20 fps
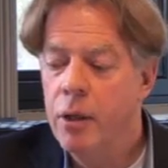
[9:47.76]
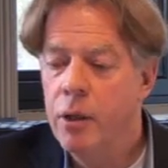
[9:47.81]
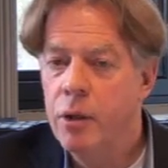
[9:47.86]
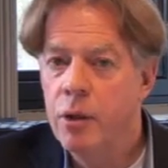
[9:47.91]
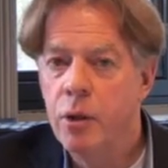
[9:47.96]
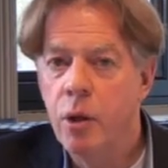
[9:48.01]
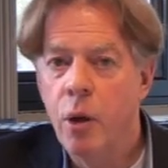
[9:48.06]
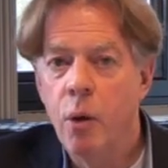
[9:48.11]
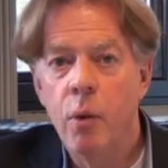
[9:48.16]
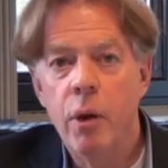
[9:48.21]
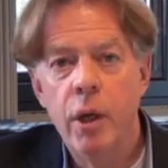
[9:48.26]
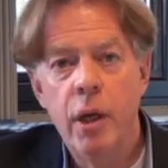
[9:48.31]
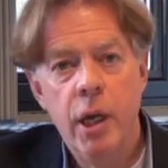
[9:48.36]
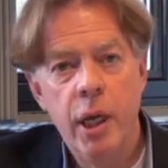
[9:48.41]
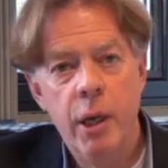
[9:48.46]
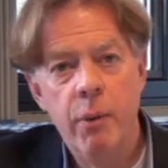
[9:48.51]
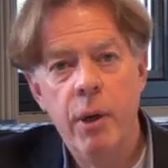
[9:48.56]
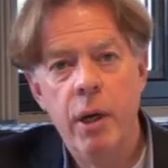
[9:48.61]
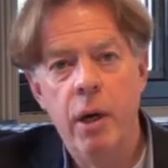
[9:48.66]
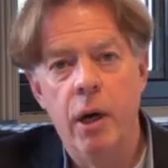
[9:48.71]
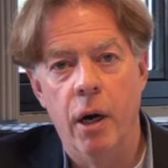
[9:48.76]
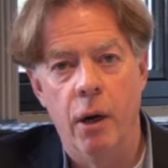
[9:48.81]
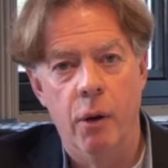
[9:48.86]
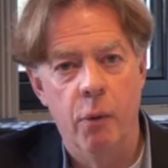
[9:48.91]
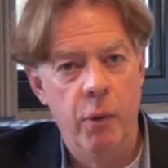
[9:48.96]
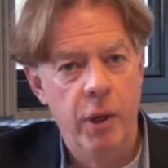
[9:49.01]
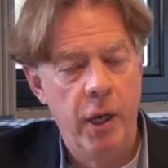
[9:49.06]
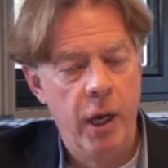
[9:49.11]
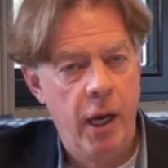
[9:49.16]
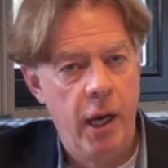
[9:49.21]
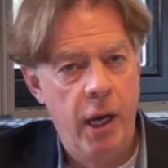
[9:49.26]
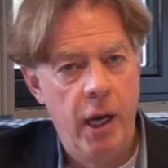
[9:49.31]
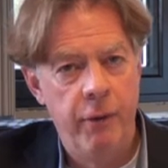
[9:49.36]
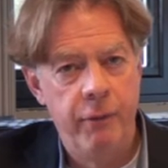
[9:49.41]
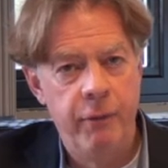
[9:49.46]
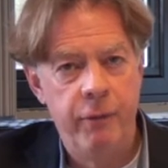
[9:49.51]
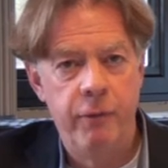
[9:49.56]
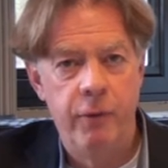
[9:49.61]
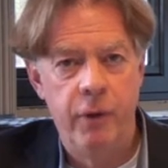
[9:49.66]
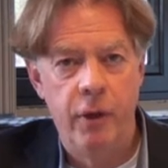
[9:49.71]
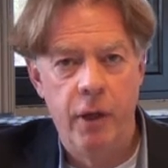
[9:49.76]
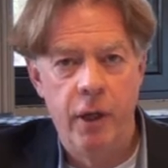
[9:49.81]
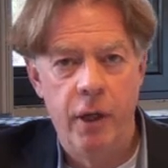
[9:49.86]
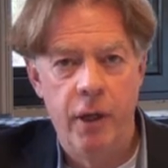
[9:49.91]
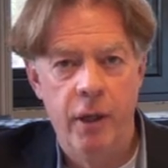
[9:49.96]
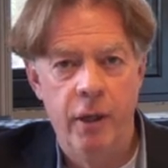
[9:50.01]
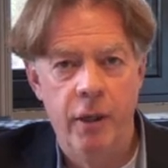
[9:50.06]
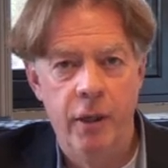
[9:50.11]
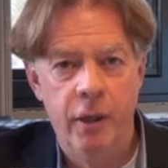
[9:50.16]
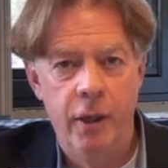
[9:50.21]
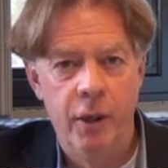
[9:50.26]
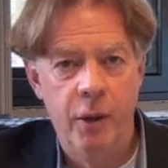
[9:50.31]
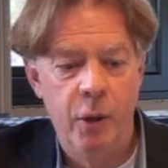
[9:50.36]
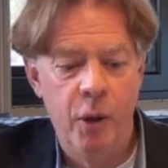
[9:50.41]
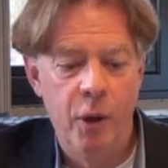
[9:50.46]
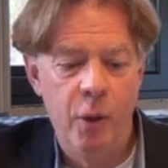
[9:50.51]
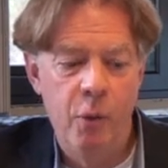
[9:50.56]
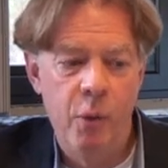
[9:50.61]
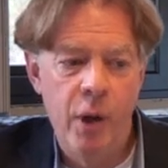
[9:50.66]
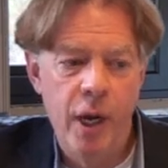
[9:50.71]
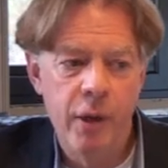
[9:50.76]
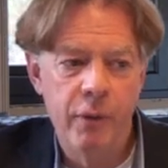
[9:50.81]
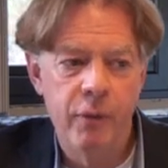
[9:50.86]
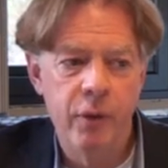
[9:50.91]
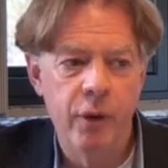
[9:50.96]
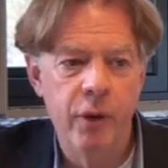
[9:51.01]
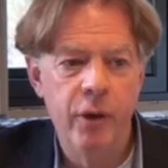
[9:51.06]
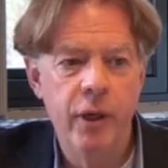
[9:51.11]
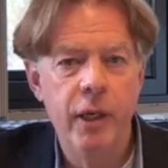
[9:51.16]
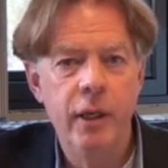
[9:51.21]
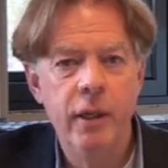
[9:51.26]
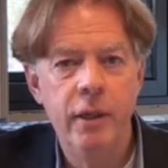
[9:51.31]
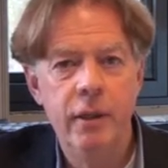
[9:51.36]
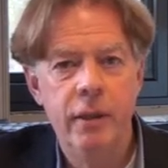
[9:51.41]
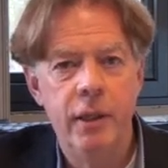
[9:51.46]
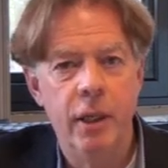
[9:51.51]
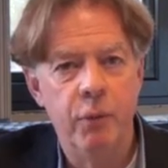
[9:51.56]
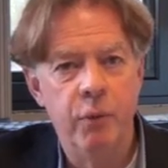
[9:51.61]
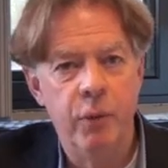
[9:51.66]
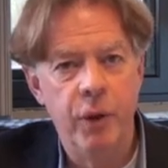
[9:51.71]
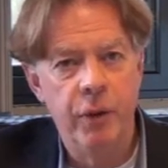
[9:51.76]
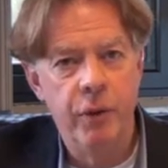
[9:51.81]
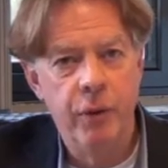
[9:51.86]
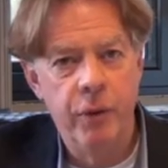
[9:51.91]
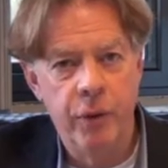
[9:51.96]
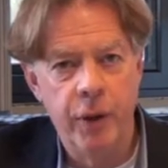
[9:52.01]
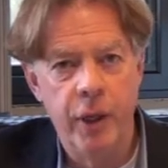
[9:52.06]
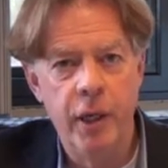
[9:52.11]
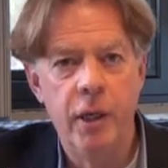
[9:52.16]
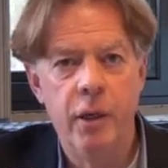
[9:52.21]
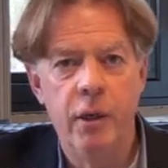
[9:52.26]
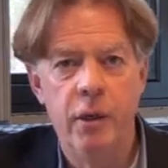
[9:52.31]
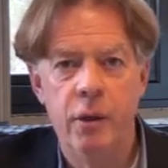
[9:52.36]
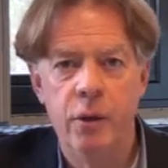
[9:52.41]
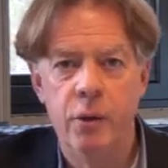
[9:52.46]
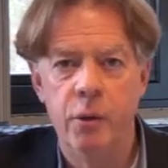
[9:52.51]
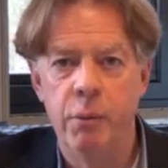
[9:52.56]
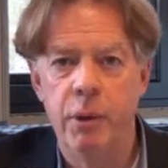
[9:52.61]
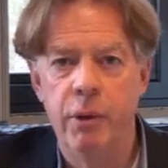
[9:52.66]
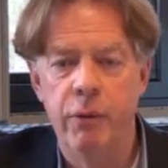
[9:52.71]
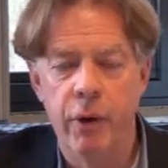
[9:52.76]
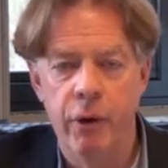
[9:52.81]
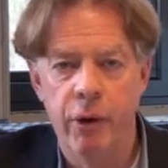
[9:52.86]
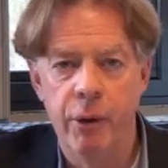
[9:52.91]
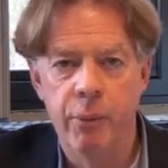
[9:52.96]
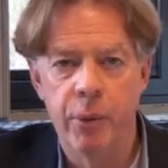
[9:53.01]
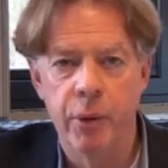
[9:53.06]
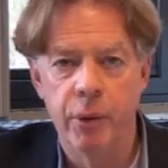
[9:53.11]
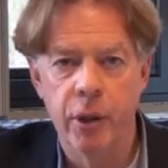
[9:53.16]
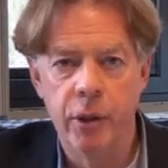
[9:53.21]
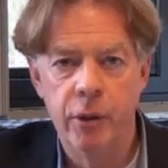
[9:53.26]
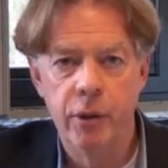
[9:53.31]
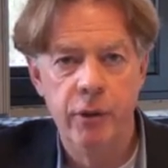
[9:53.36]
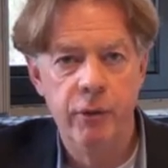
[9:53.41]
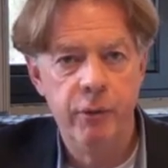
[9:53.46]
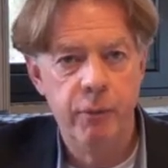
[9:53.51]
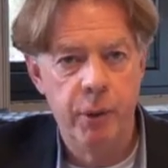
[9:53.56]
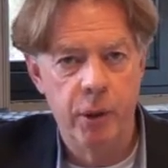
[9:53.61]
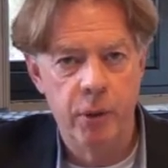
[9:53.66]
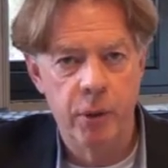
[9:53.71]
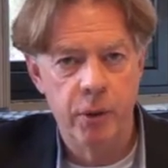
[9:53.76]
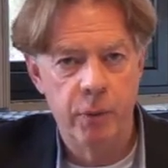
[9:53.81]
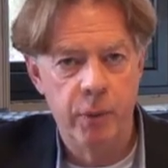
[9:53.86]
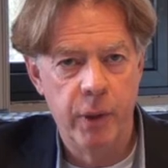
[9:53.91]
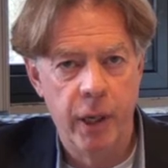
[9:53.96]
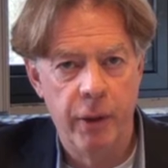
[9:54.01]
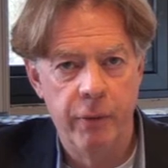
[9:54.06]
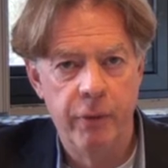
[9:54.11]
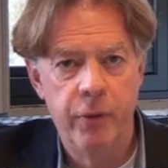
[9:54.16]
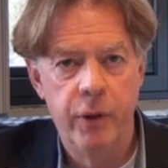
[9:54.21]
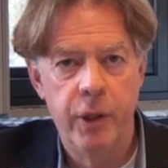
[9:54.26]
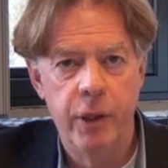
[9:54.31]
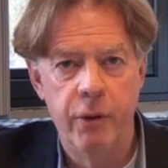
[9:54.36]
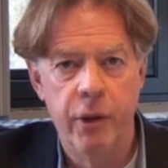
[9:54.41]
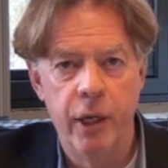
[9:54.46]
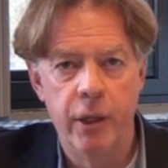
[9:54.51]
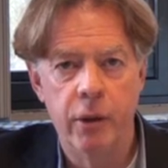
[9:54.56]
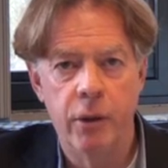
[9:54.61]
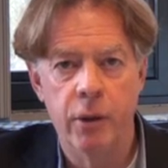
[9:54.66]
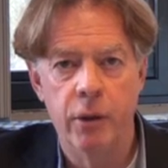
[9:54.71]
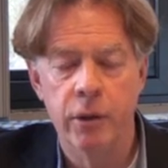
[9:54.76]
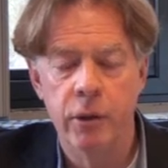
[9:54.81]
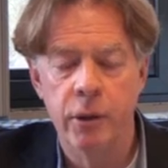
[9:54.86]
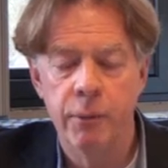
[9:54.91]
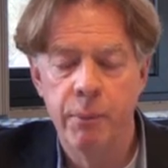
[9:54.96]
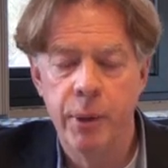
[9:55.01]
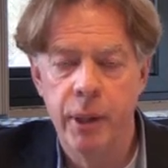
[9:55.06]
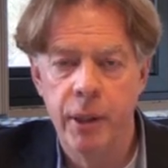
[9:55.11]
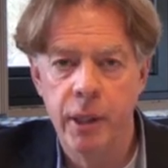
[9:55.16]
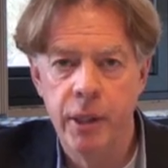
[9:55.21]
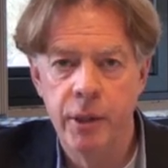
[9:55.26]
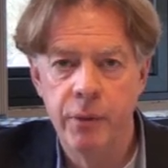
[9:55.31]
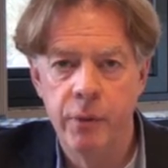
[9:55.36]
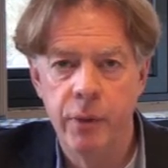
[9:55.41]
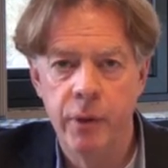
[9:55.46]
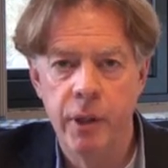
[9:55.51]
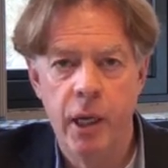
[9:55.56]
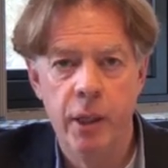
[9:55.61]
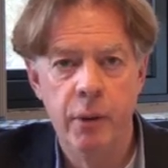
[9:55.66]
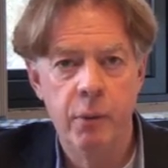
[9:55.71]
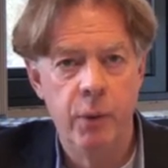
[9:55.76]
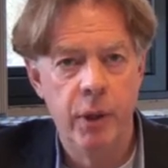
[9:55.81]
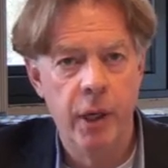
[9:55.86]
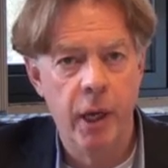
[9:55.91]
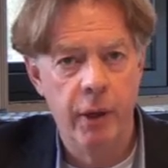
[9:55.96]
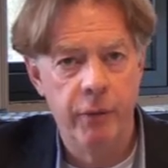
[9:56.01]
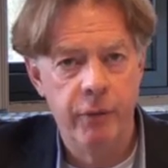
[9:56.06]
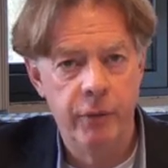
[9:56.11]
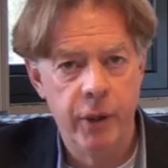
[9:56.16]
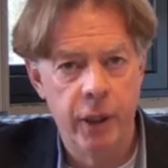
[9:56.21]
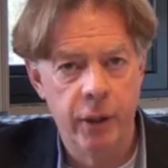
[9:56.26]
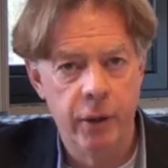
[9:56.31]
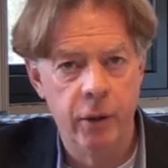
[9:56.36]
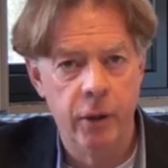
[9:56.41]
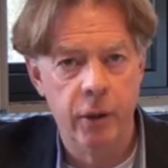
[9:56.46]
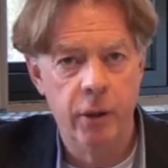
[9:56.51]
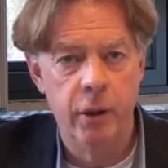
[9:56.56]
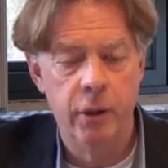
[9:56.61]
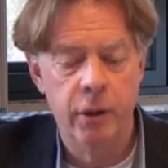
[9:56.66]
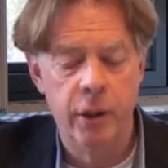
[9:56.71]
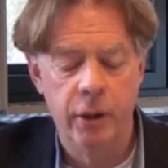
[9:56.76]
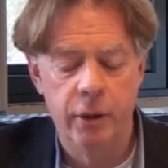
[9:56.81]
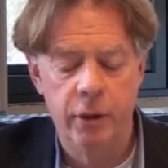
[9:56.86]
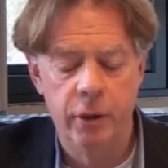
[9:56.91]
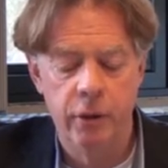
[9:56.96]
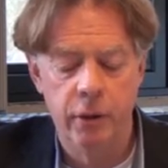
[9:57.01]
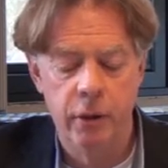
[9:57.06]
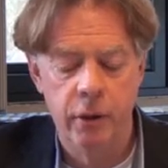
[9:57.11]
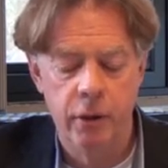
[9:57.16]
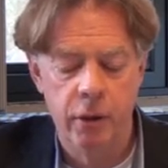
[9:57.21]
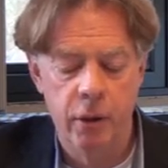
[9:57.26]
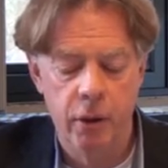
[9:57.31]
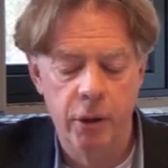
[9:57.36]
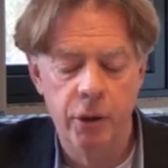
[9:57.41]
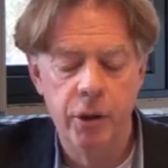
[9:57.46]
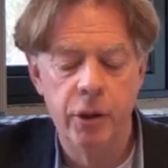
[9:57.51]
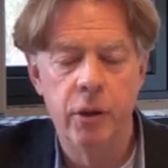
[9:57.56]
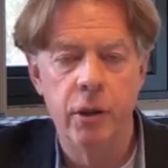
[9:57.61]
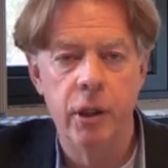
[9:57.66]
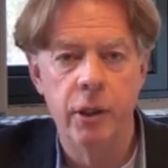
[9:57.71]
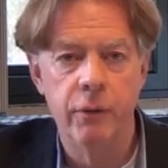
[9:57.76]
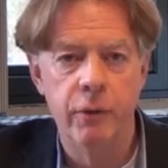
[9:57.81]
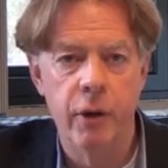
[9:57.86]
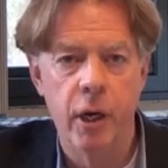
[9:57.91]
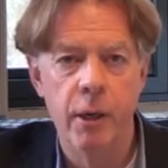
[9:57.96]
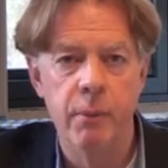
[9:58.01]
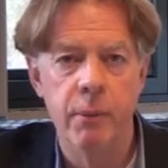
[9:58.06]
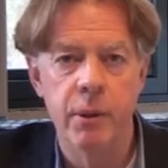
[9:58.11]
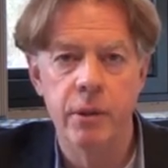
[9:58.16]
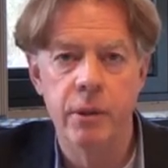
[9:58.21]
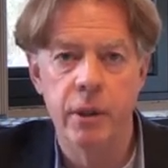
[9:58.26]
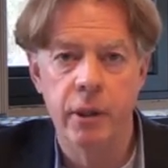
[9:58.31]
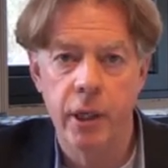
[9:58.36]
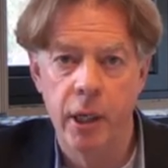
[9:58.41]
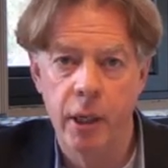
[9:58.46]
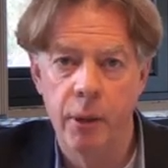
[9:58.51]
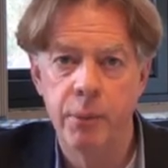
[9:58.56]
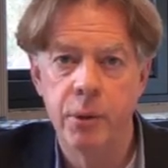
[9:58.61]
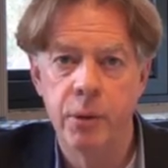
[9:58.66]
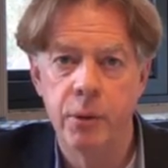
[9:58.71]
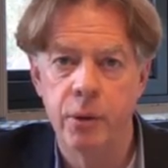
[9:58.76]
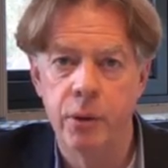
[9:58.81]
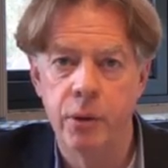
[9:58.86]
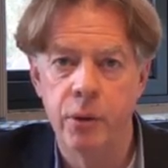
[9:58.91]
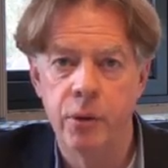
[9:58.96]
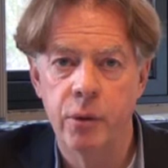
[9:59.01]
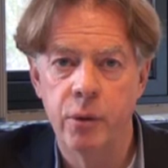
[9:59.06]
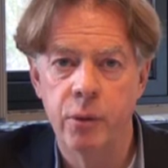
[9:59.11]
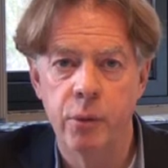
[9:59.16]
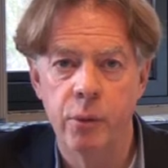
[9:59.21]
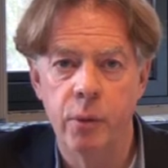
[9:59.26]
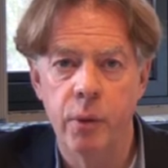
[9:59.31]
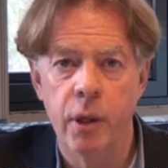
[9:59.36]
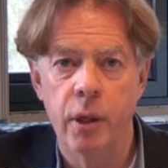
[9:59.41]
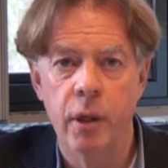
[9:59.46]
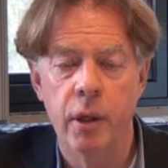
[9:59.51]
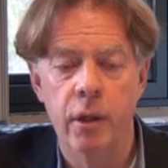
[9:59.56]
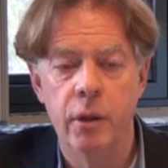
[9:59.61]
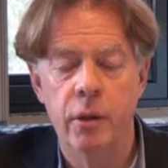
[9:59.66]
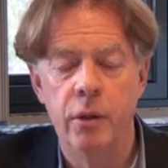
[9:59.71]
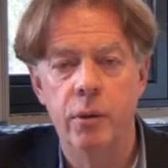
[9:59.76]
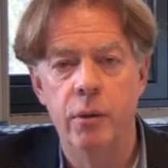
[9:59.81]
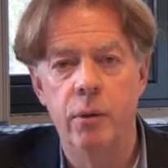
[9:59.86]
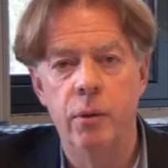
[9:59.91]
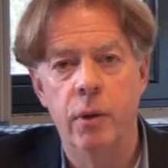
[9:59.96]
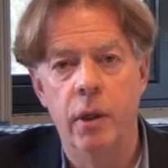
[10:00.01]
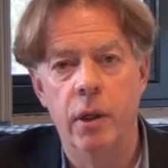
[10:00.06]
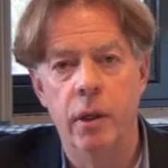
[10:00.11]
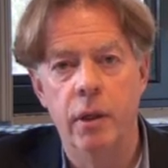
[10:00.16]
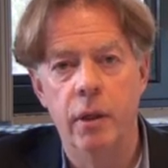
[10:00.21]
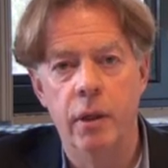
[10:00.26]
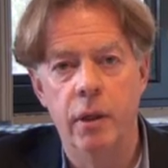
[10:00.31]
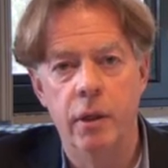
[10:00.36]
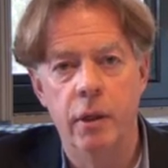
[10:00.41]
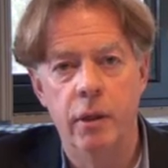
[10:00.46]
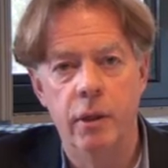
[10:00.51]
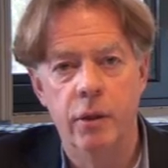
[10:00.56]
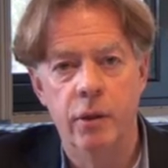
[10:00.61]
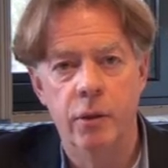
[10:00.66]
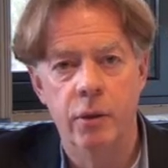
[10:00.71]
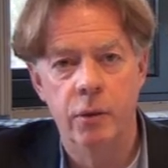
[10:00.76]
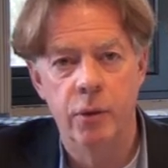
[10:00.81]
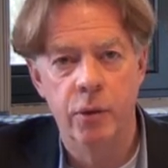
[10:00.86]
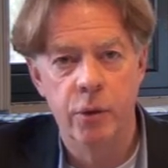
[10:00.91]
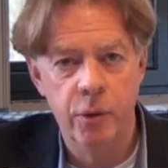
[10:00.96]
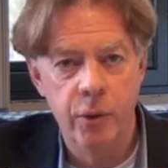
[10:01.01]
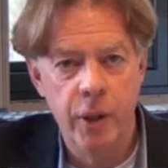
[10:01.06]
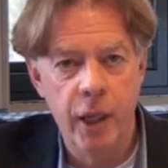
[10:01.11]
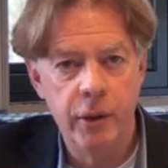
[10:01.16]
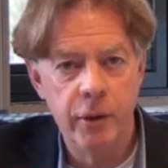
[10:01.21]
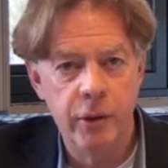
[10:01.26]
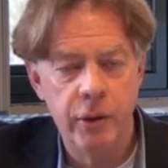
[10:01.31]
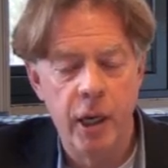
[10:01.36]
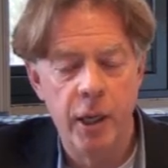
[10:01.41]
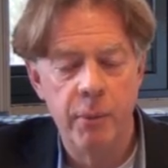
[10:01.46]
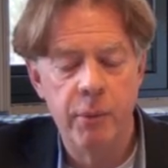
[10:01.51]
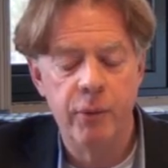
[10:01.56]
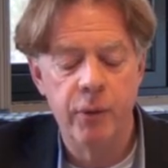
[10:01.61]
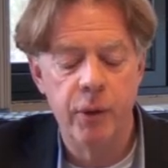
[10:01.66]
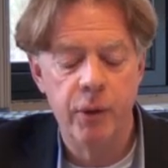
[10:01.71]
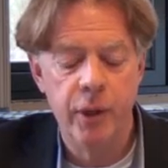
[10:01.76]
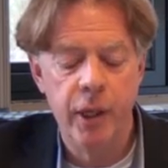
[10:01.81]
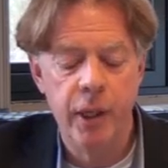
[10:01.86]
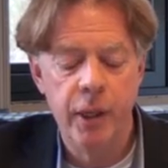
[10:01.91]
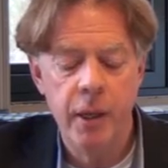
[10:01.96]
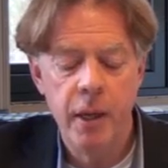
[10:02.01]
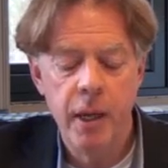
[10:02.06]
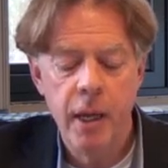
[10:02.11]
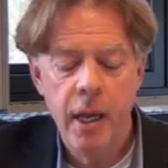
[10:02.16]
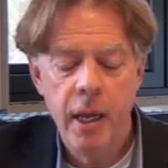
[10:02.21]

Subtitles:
So here we are. We have a way of learning that we think could be very productive because we have theoretical underpinnings for that. We have technological environments that help students to do that type of learning.